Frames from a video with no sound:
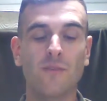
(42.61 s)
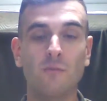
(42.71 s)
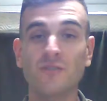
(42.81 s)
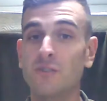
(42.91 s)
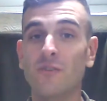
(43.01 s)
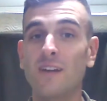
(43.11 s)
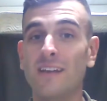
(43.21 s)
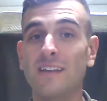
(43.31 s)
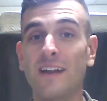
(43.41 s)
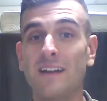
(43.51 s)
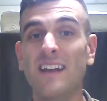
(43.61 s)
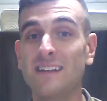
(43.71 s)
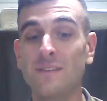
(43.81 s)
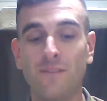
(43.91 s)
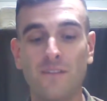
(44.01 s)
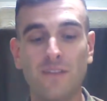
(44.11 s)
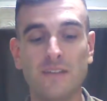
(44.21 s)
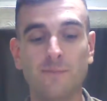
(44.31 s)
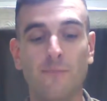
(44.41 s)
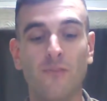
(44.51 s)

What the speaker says: originally created in the 1950s